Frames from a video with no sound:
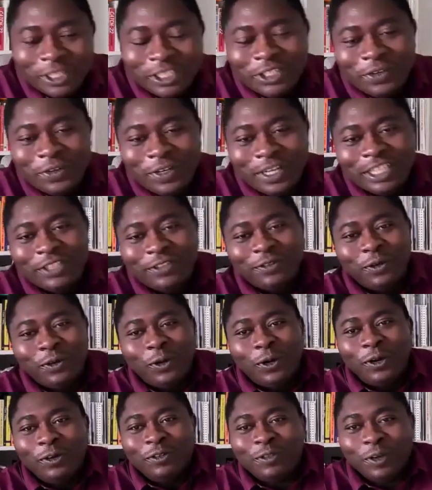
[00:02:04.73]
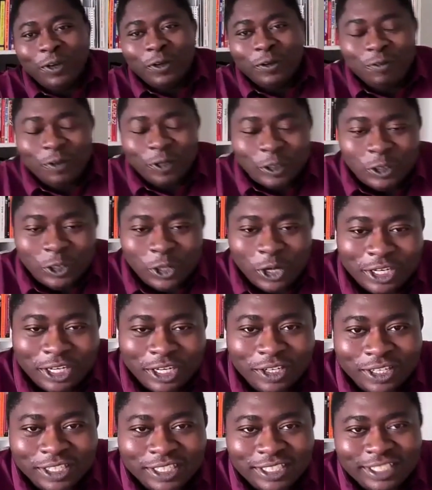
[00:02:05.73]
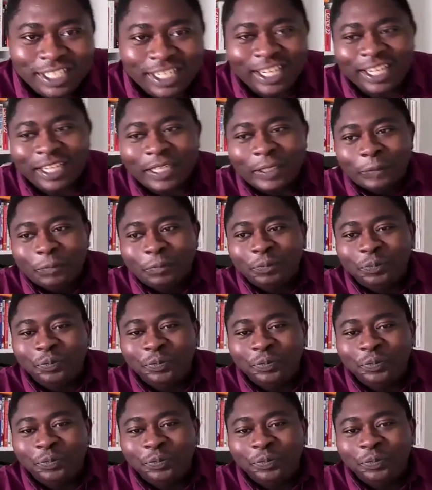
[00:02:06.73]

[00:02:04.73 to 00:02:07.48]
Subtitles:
much, Chris, for joining us today.